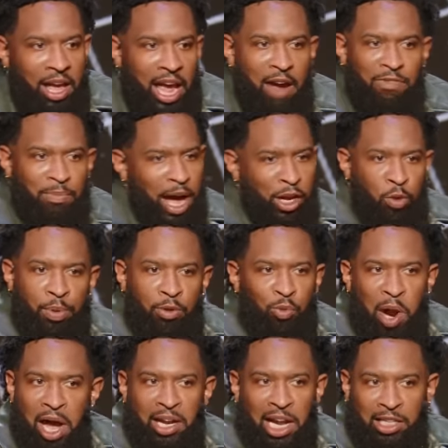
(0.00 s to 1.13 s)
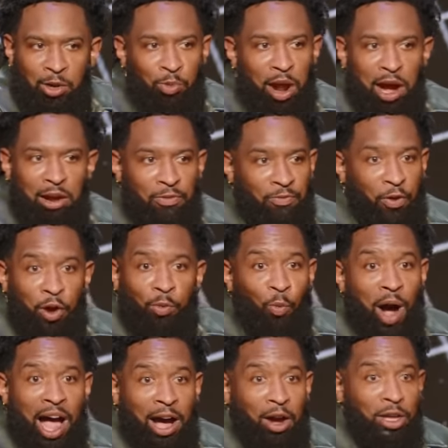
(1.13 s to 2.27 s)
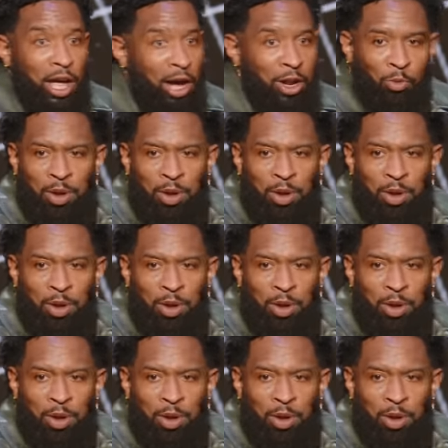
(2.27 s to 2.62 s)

Everybody who's been rocking at the rock for a while, y'all know